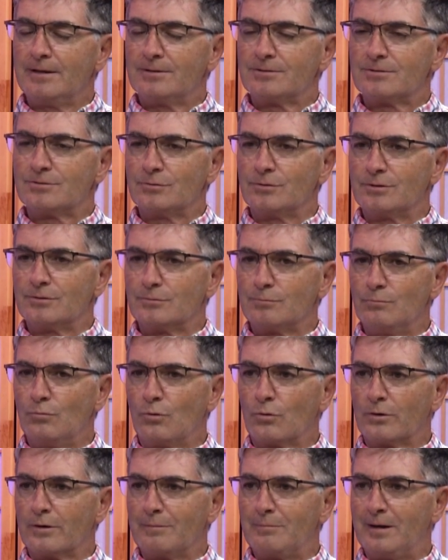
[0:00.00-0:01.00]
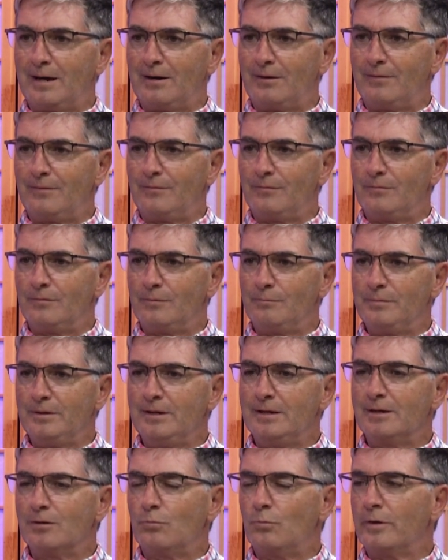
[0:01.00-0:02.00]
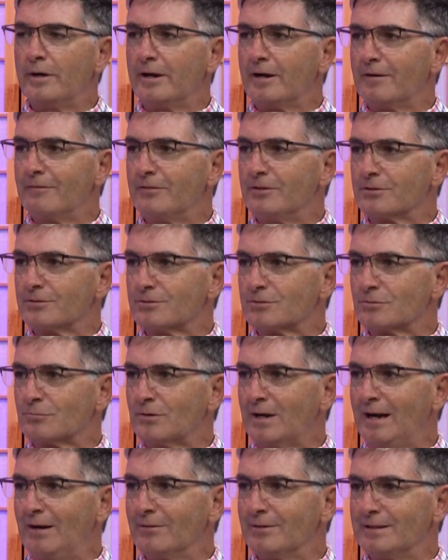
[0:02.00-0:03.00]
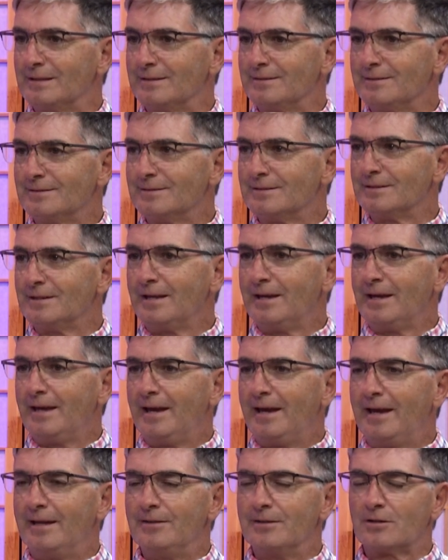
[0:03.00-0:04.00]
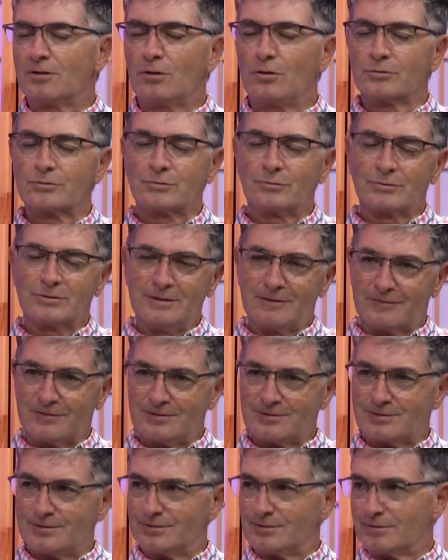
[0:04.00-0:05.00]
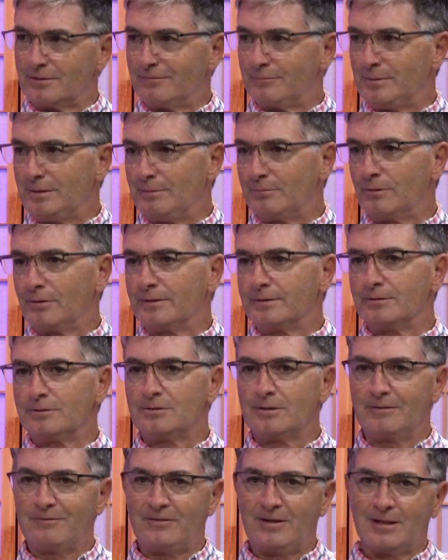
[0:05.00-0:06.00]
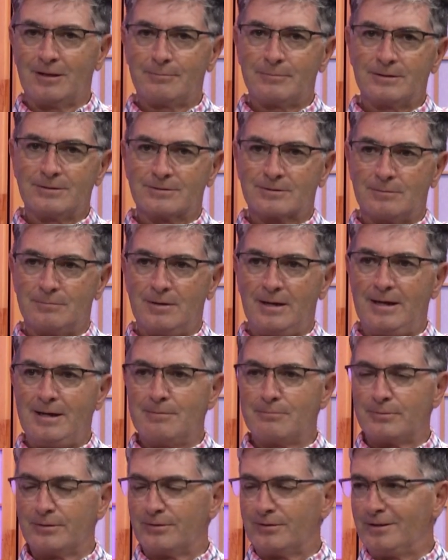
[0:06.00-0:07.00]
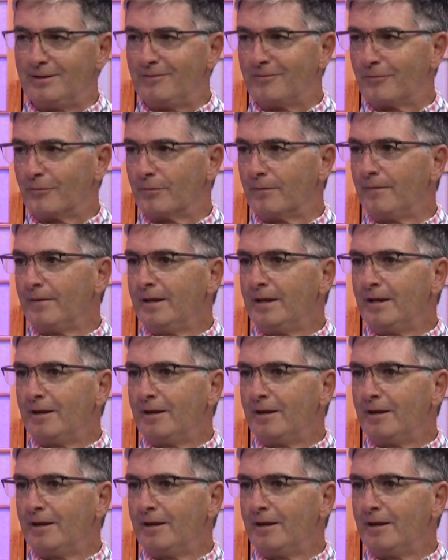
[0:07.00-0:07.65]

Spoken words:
students more about being aware of their surroundings and the cultural differences of people, and developing some empathy for